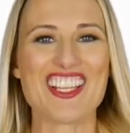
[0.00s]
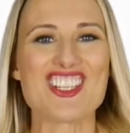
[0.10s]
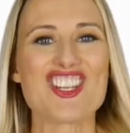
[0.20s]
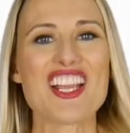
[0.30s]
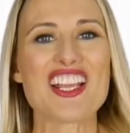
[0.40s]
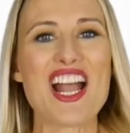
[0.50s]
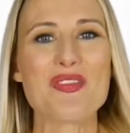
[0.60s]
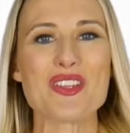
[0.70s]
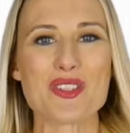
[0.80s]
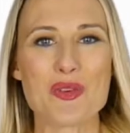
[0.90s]
Check out
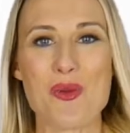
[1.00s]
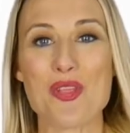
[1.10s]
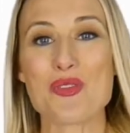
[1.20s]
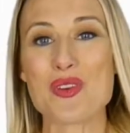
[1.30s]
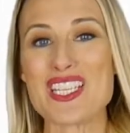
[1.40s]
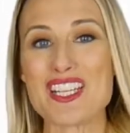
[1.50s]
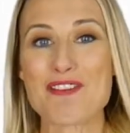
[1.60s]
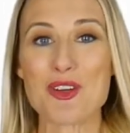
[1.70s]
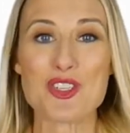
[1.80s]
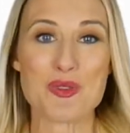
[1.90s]
this cool 3D
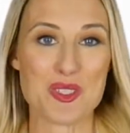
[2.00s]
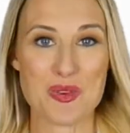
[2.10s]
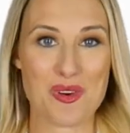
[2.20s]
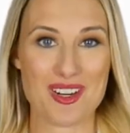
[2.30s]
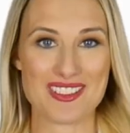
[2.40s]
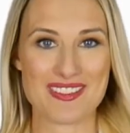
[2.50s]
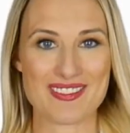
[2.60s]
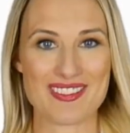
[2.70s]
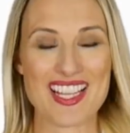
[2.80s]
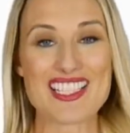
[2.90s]
virtual tour.
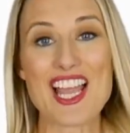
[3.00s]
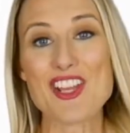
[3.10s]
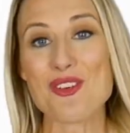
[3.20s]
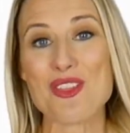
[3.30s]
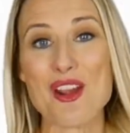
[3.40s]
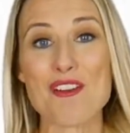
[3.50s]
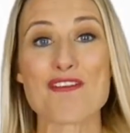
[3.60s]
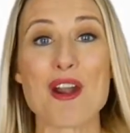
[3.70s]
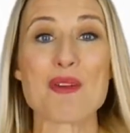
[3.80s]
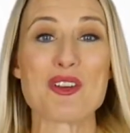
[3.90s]
It's like you're there
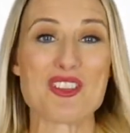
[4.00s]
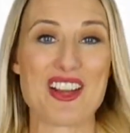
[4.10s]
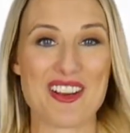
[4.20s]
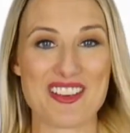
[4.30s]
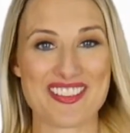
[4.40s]
from your chair.